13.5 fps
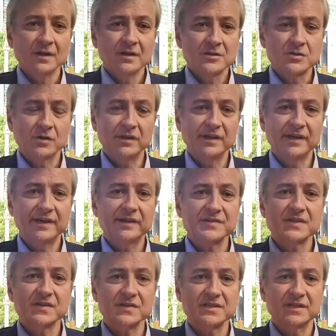So in the
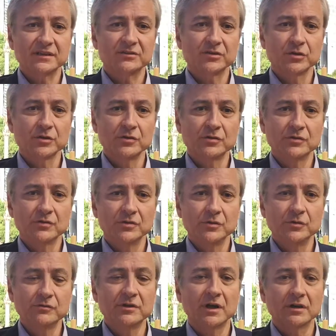healthcare sector,
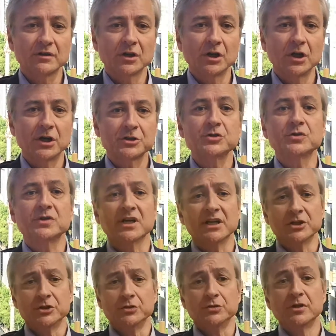you got a lot you
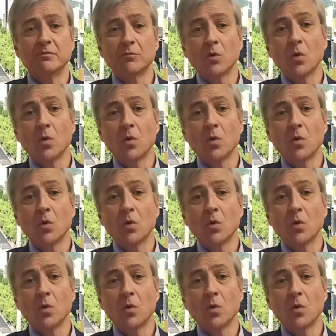can do. Number